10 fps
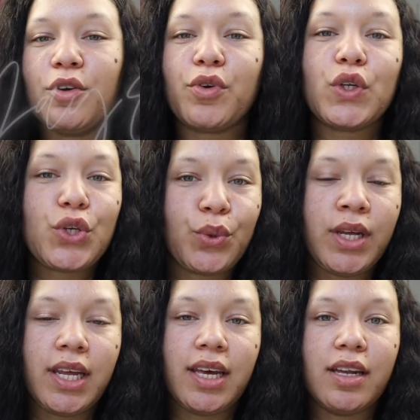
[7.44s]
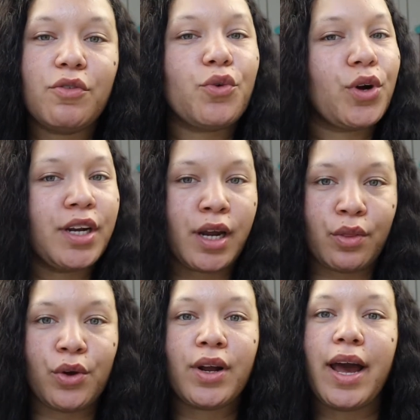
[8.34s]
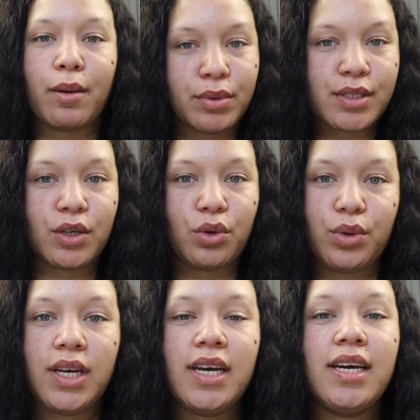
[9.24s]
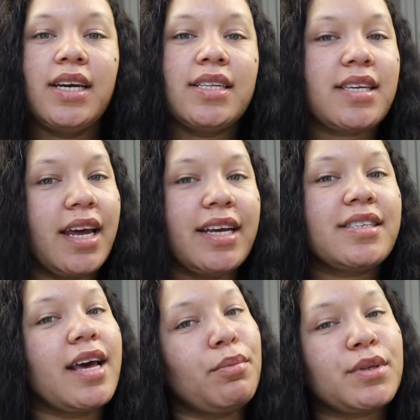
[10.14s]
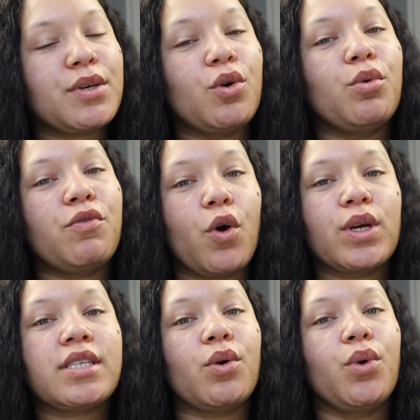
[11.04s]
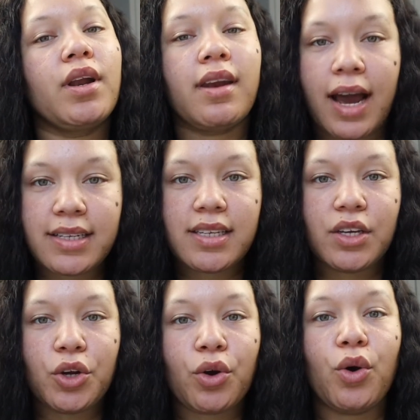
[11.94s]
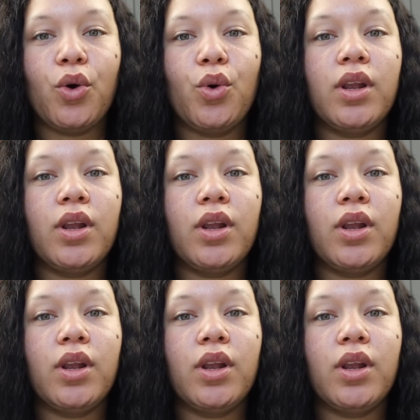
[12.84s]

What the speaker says: you for tuning in for another episode. Today's episode will focus on 19-year-old